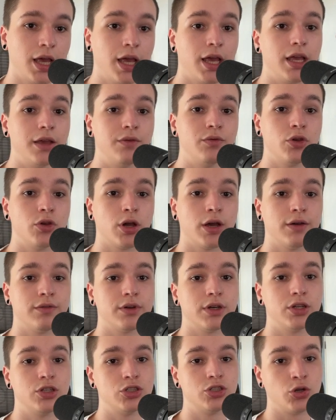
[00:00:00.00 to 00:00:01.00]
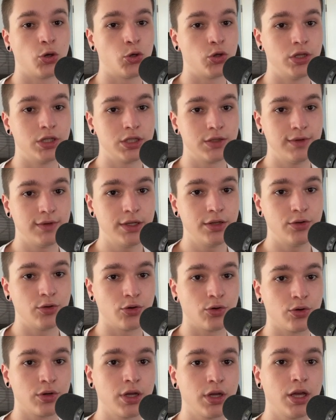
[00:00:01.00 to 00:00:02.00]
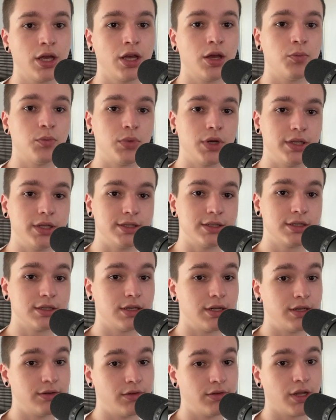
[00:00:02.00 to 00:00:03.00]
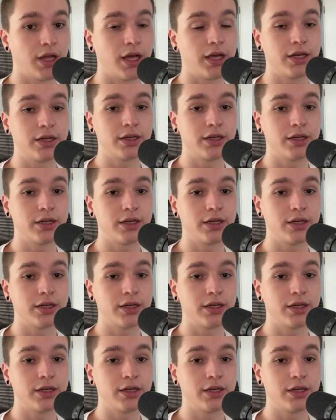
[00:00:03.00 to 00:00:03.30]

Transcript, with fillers: If you have enjoyed this video, please leave a like